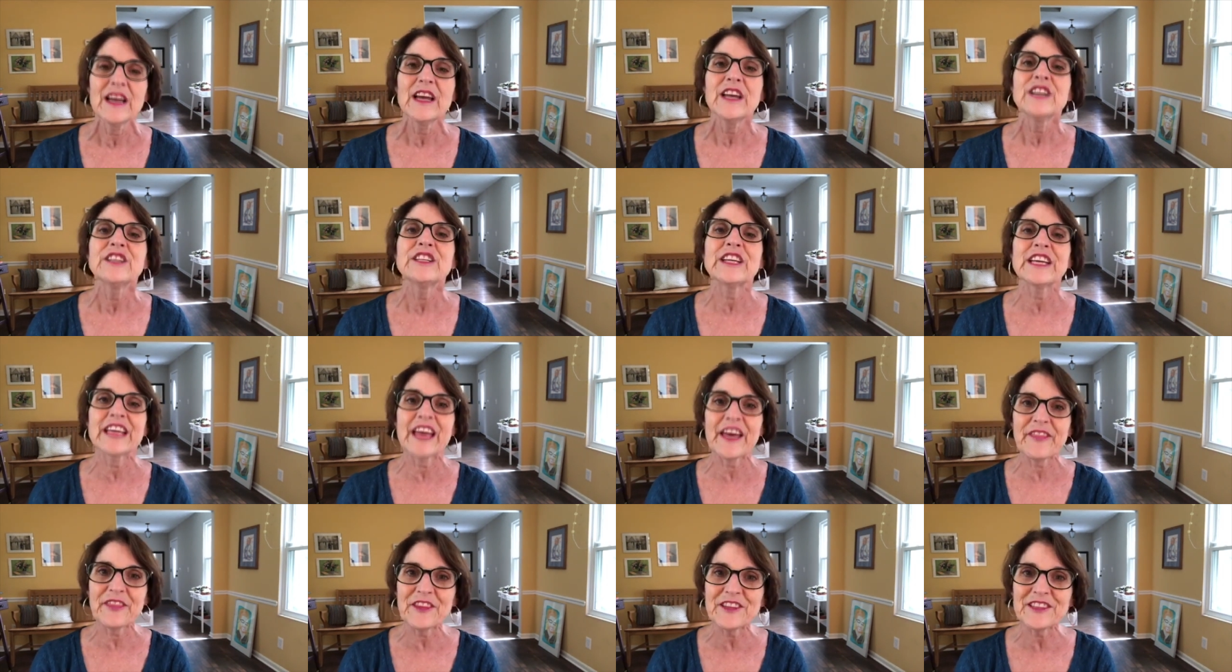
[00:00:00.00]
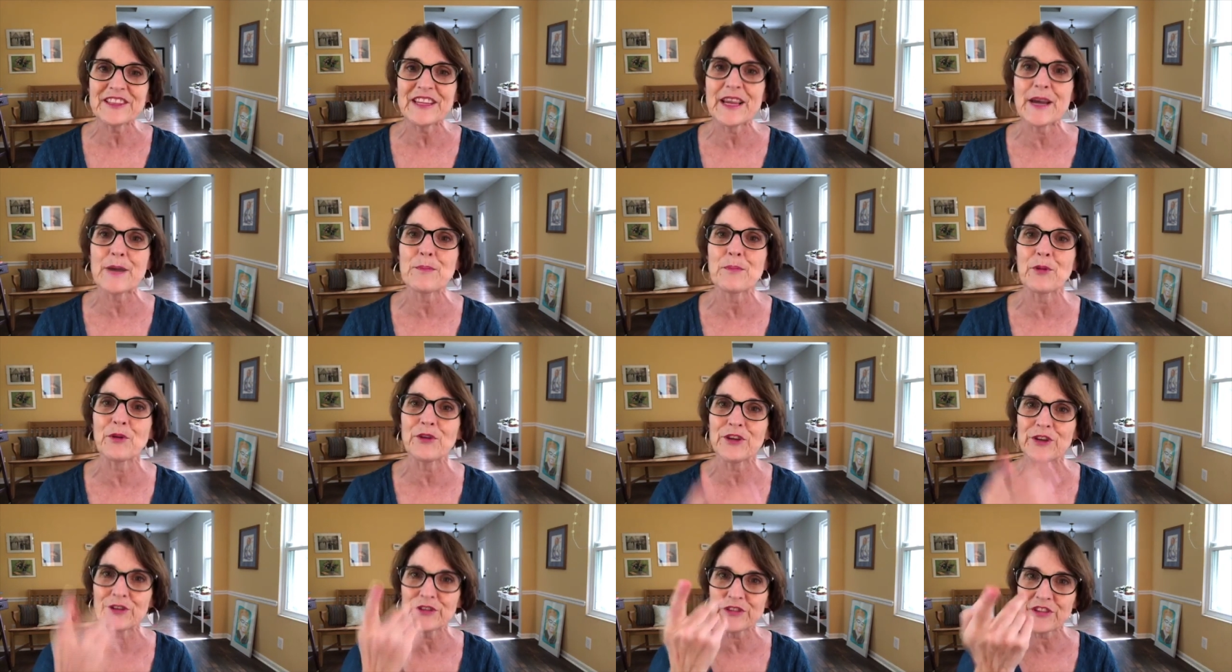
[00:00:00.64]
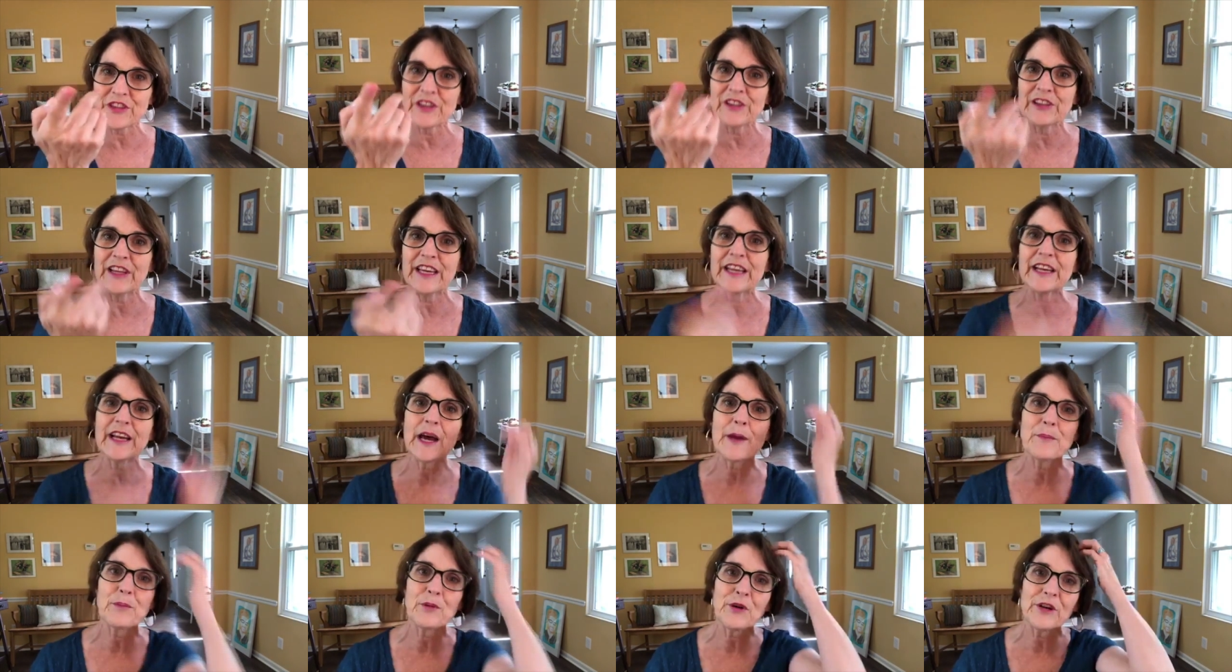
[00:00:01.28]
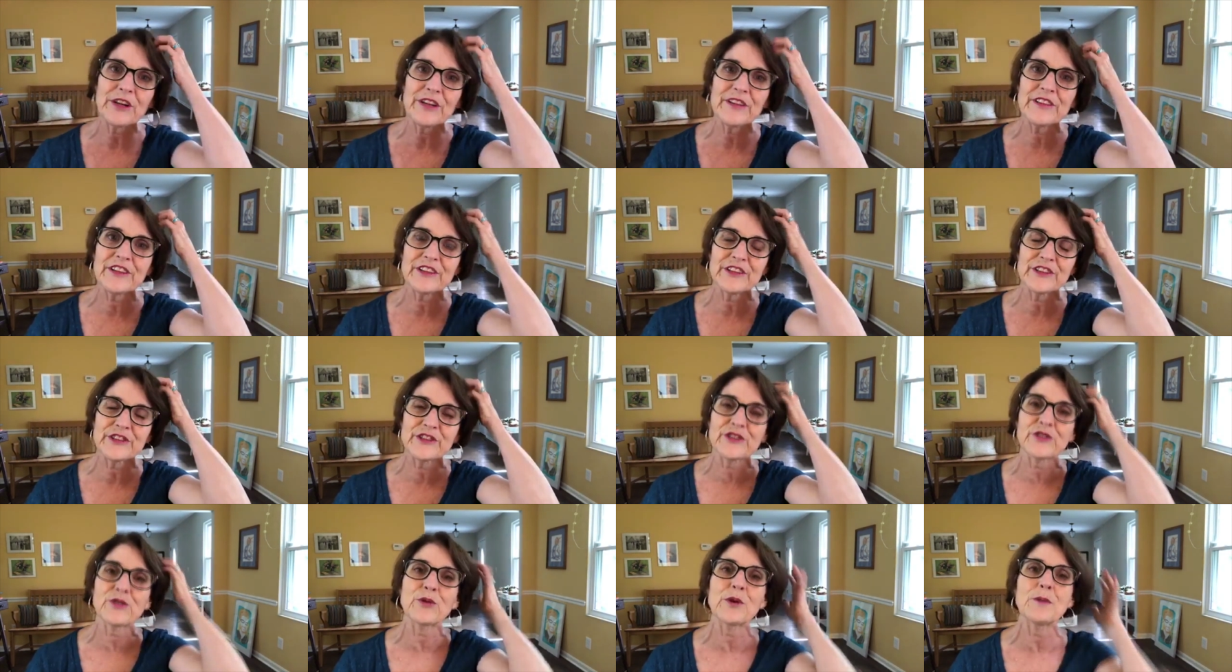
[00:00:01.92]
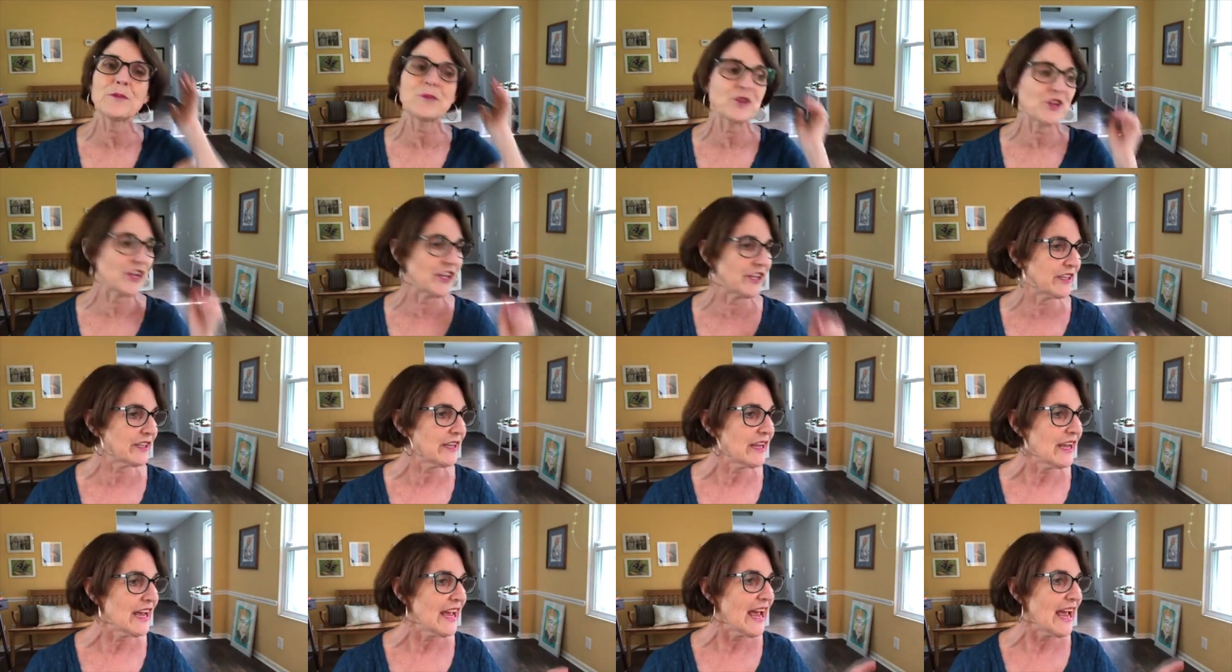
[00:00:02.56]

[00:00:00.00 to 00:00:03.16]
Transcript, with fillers: To get the sample, use the link I put in the description,